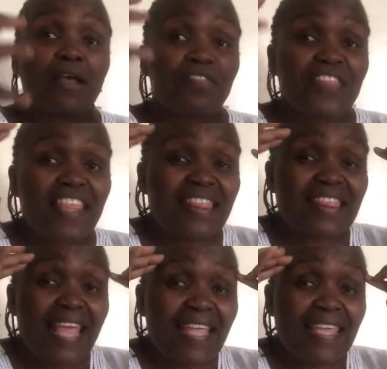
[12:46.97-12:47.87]
the
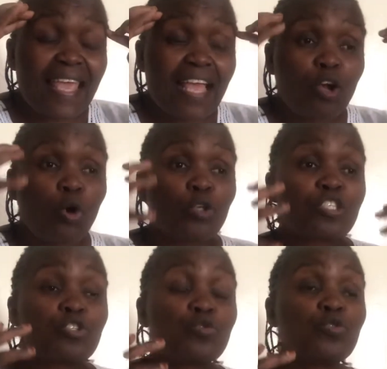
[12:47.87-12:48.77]
thinking
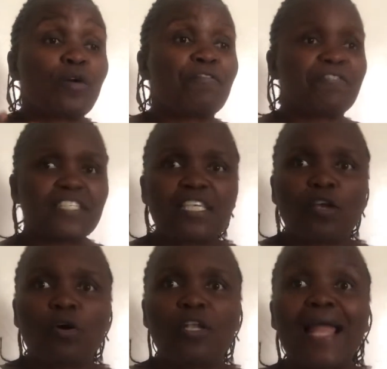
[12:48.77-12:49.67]
goes to your
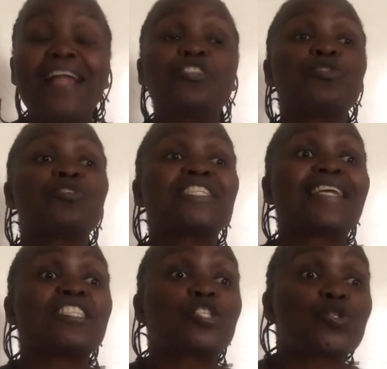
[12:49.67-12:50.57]
physical and you
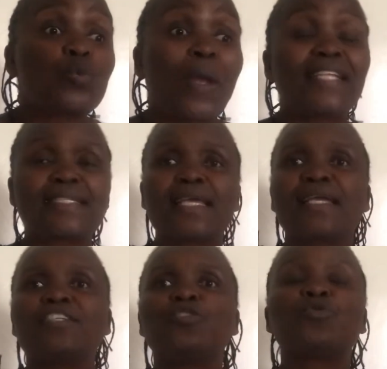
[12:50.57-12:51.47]
start sweating,